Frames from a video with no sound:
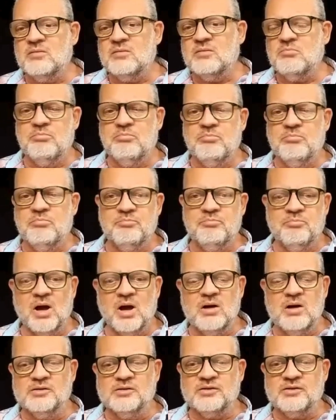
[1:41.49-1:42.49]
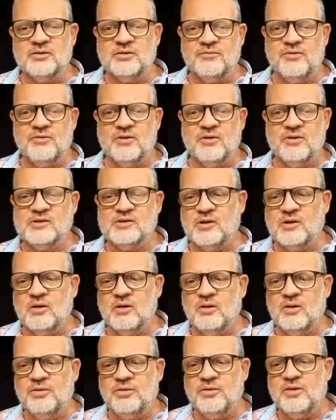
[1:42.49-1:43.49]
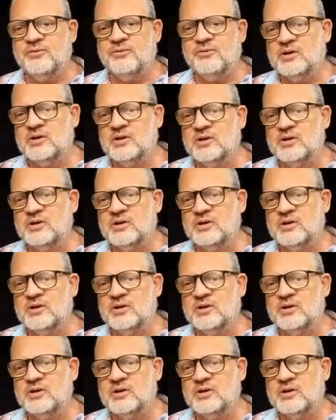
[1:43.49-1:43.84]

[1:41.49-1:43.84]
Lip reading: and bones of this whole thing.